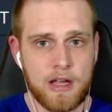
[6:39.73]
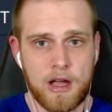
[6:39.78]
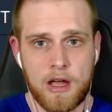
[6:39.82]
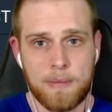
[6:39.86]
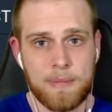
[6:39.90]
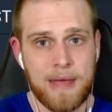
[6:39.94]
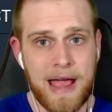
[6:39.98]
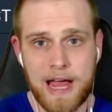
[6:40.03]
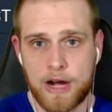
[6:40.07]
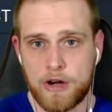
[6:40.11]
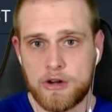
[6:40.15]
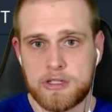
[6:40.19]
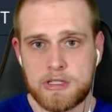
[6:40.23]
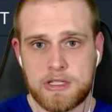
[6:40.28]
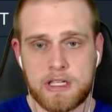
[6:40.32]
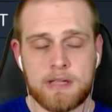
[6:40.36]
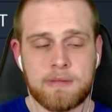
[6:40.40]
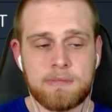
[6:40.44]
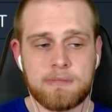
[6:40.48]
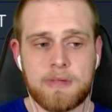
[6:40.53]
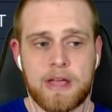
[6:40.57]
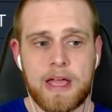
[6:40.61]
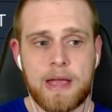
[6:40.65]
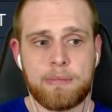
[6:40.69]
um,
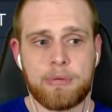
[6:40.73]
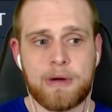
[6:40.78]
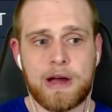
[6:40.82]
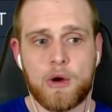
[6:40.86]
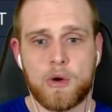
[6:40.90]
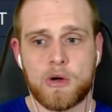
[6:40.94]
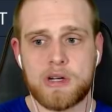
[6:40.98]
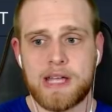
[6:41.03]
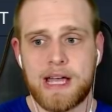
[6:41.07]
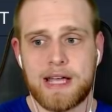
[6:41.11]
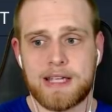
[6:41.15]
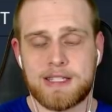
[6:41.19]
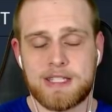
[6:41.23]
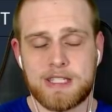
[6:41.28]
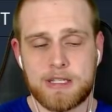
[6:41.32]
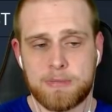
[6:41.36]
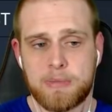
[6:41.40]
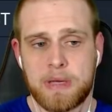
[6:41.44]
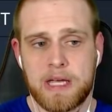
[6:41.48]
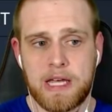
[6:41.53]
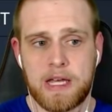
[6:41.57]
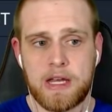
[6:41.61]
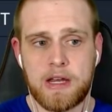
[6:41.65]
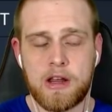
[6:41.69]
accuracy and prioritize
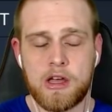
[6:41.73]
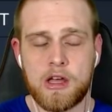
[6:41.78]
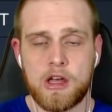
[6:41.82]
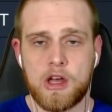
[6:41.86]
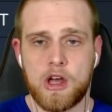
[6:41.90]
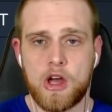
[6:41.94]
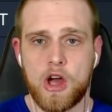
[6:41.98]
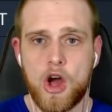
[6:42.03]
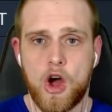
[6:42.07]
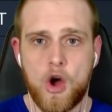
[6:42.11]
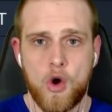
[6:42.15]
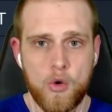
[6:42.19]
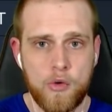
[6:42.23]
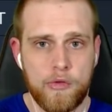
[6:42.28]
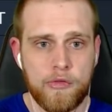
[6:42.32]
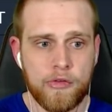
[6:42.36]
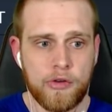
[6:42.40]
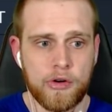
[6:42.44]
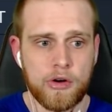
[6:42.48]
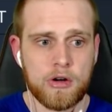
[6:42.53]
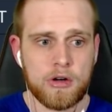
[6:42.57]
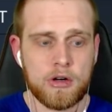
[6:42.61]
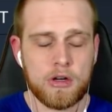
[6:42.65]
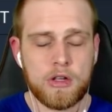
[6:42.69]
speed
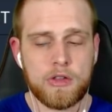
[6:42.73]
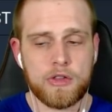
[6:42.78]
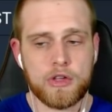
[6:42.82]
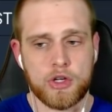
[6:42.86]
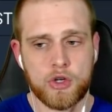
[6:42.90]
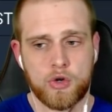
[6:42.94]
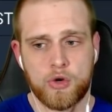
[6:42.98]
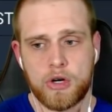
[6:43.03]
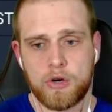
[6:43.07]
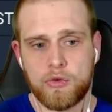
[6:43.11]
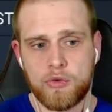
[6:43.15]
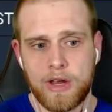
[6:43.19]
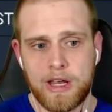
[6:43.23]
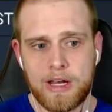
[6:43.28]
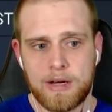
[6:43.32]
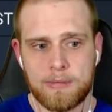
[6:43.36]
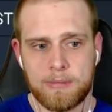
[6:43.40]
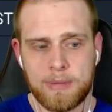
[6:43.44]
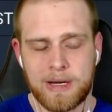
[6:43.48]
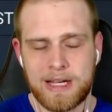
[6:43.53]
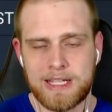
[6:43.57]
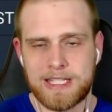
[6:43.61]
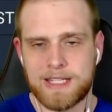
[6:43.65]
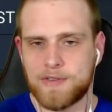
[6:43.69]
over the crit
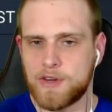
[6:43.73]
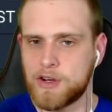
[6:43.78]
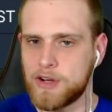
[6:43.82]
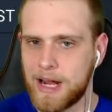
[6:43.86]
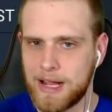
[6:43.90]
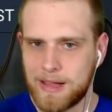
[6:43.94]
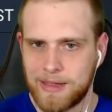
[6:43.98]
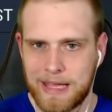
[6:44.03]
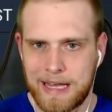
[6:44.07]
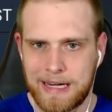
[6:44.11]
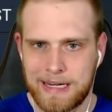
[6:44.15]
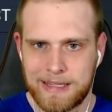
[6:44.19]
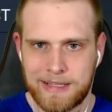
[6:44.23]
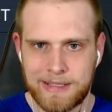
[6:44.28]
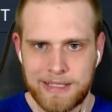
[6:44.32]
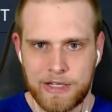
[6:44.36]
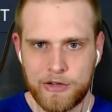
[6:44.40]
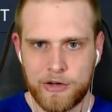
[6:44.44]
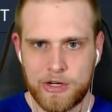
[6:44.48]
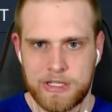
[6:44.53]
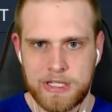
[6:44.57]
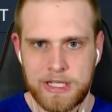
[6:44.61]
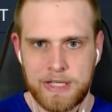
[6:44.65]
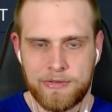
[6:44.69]
rate because if you're not landing the
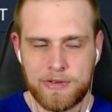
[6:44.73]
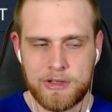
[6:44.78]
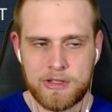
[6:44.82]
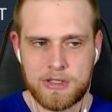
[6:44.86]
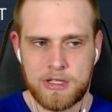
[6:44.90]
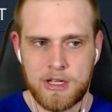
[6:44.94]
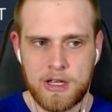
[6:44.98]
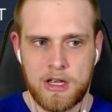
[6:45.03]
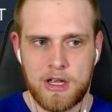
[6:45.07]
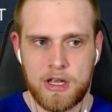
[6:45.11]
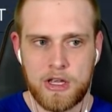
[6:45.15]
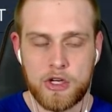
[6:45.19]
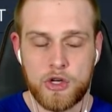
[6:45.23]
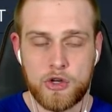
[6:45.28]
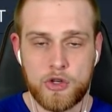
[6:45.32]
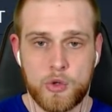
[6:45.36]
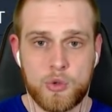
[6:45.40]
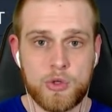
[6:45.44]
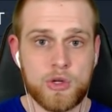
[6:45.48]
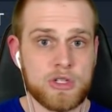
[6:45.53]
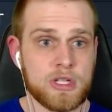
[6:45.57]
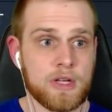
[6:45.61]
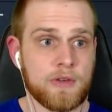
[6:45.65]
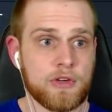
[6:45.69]
decreased defense, you're
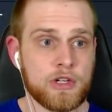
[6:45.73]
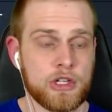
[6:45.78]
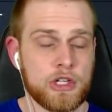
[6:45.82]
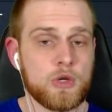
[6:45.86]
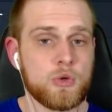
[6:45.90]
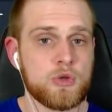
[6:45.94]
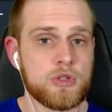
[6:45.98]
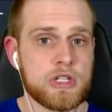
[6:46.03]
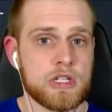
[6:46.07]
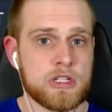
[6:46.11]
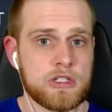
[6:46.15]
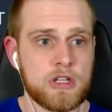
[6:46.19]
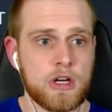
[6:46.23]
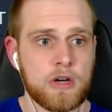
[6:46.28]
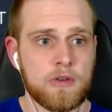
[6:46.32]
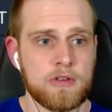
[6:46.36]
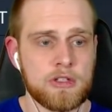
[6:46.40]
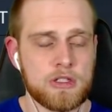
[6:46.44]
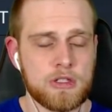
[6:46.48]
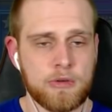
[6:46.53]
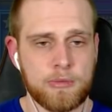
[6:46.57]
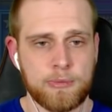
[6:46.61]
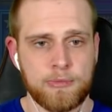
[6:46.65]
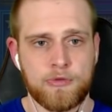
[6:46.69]
doing yourself a huge
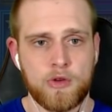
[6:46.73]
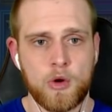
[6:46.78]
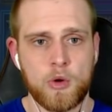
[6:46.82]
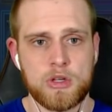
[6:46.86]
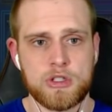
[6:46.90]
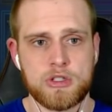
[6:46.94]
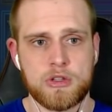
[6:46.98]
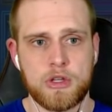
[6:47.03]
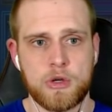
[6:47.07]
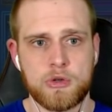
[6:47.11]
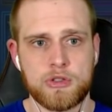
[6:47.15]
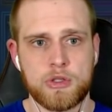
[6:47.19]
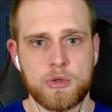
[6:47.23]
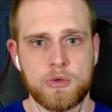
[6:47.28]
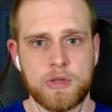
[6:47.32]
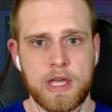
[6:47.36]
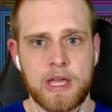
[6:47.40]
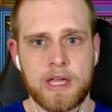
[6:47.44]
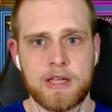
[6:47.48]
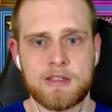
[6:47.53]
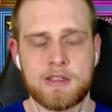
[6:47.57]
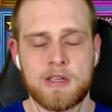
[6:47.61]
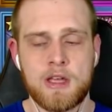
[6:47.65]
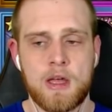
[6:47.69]
disservice. So focus on those two
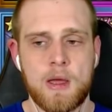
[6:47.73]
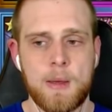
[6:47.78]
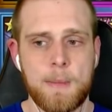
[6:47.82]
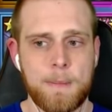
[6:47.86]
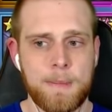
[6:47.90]
things.